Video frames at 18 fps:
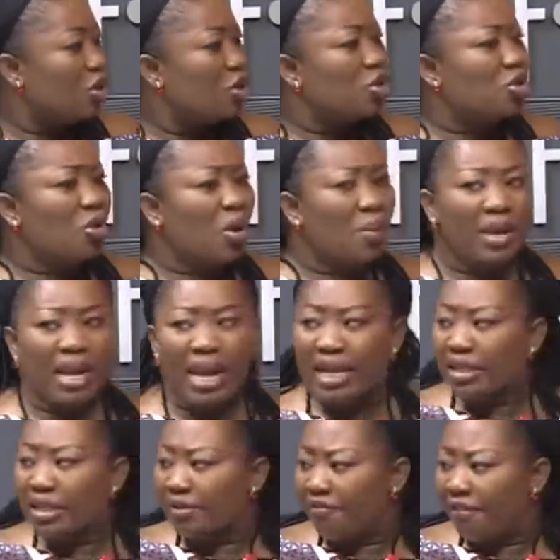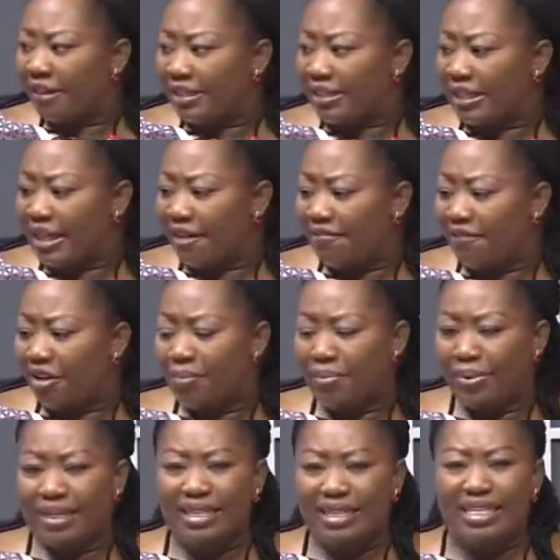So fixing the
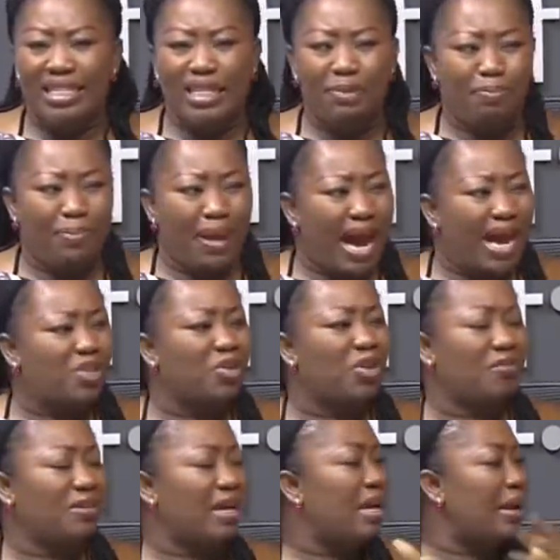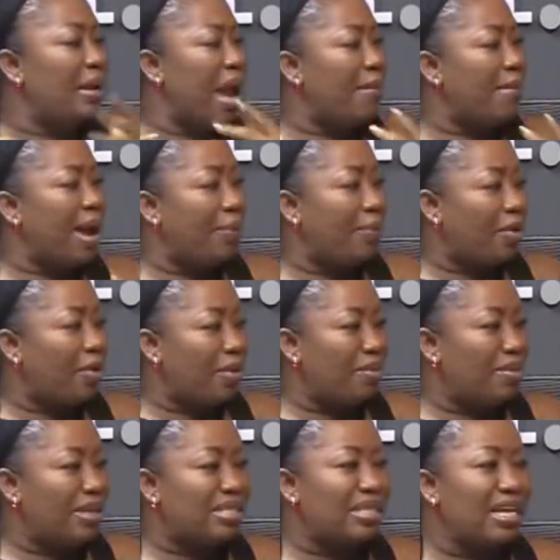footbridges is part of it. And my
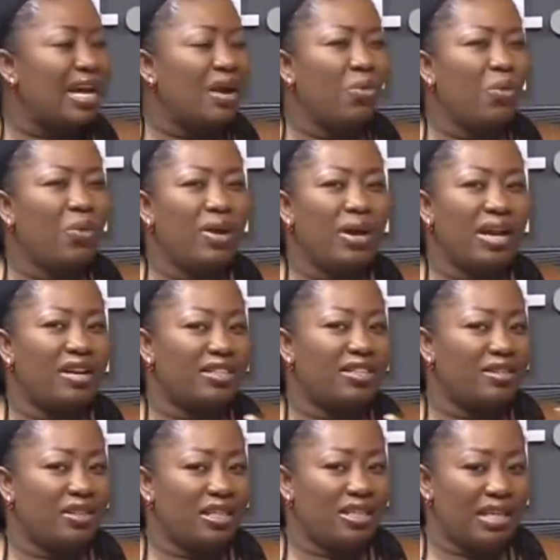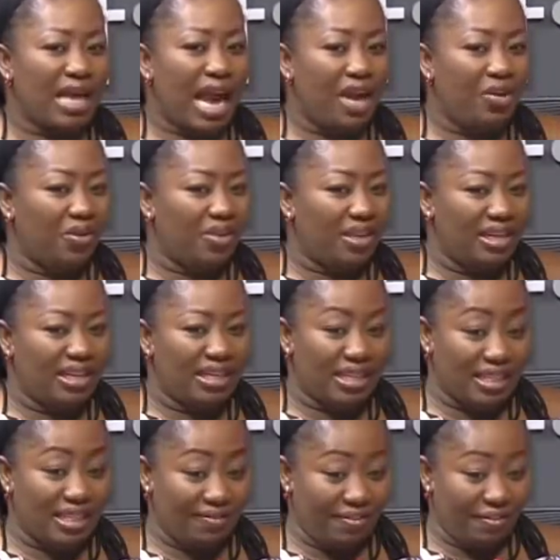problem is, this, I don't think
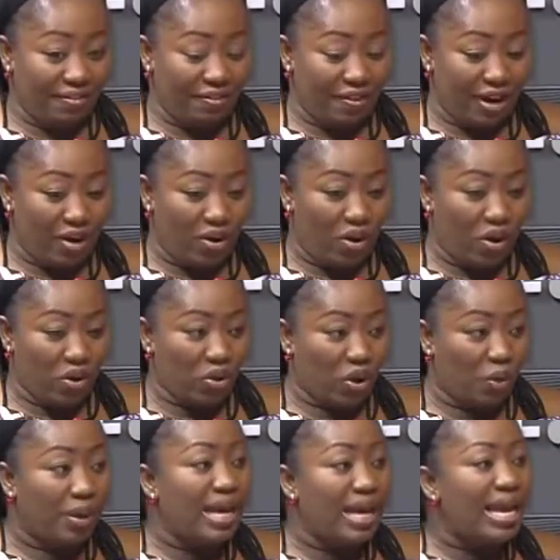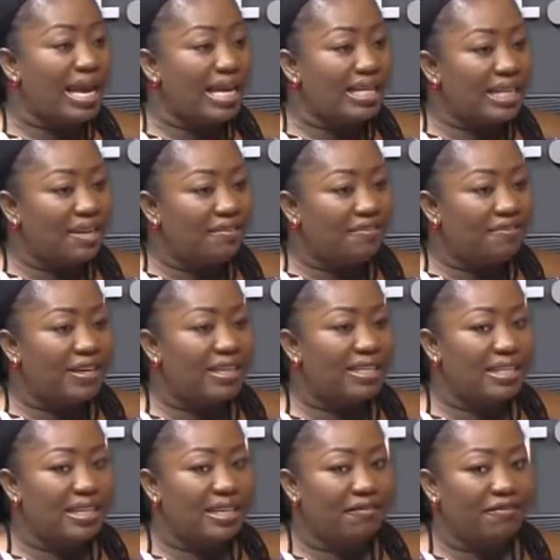this is even for a long term. Mm. Isn't
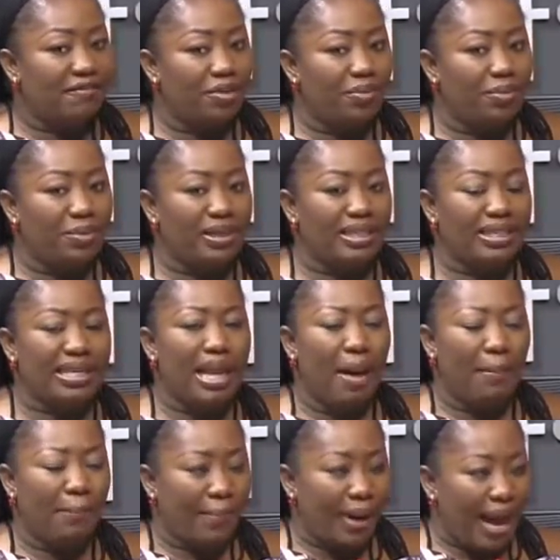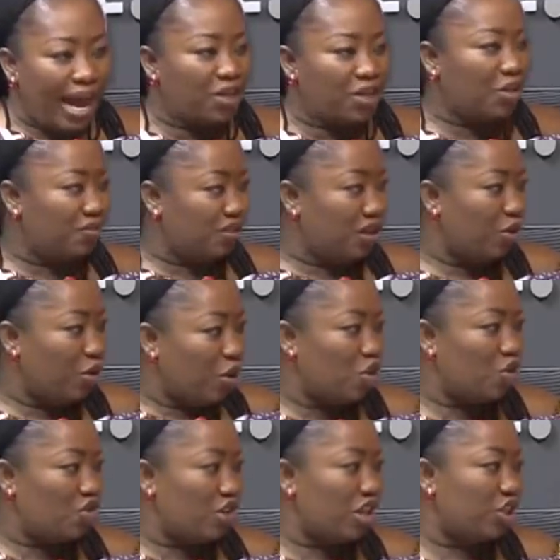fixing the footbridges part of the
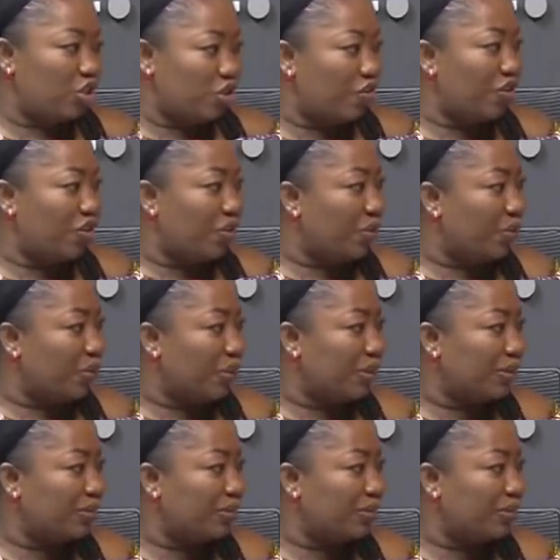construction of the road?